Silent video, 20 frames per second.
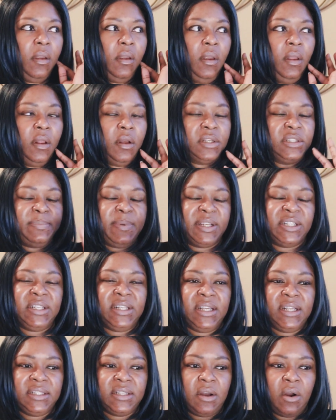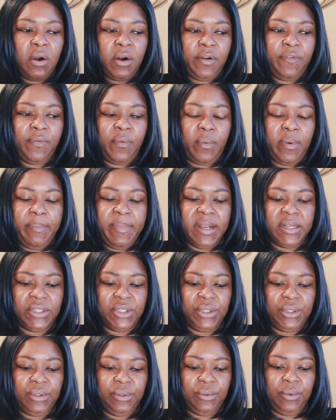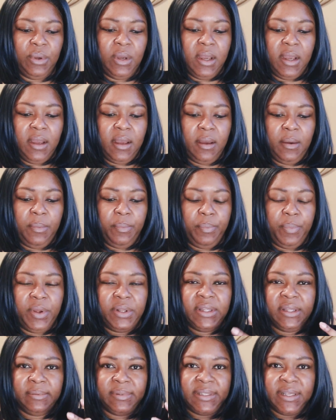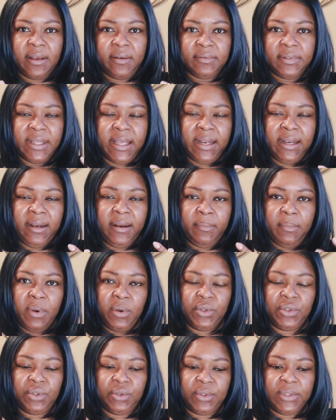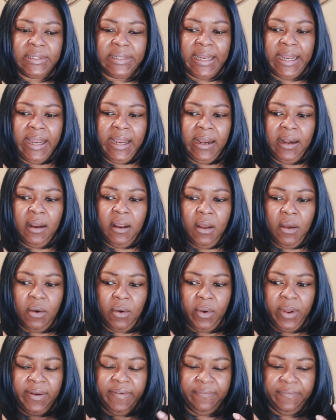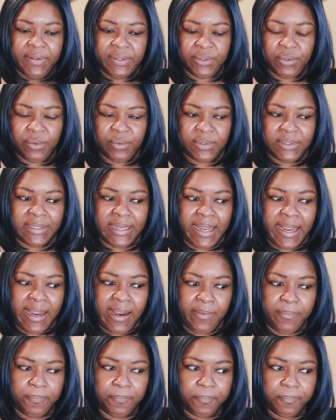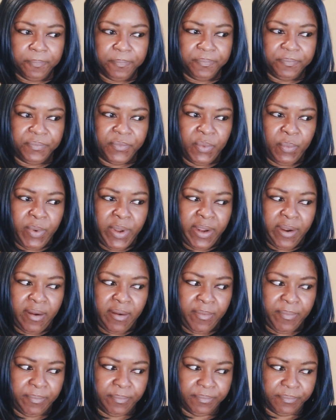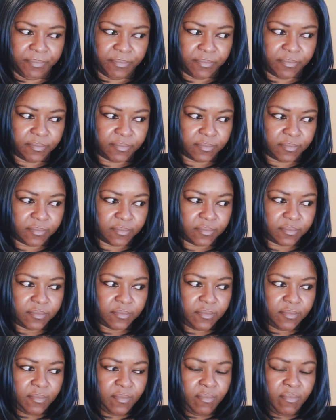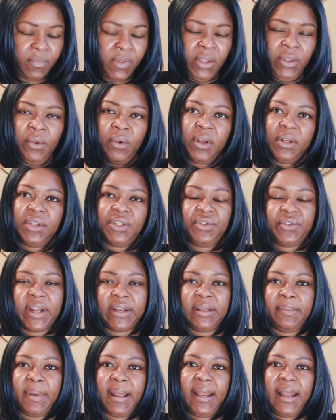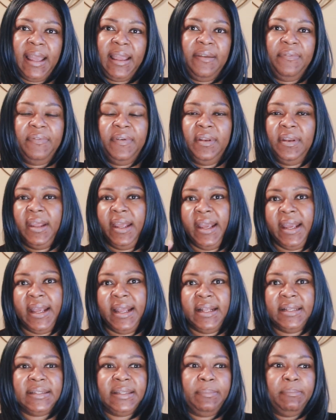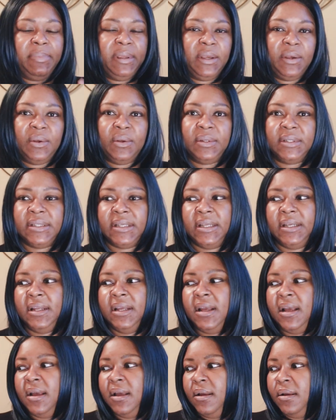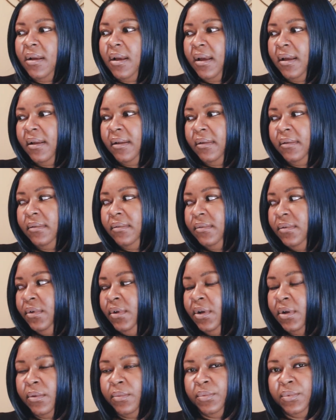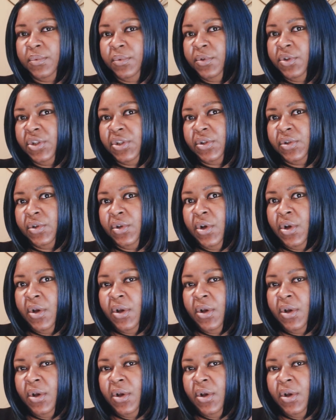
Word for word: you know, especially it's harder for women to put themselves in an emotional state or in a physical state where you are distracted by life and kids and bills and, uh, you know, just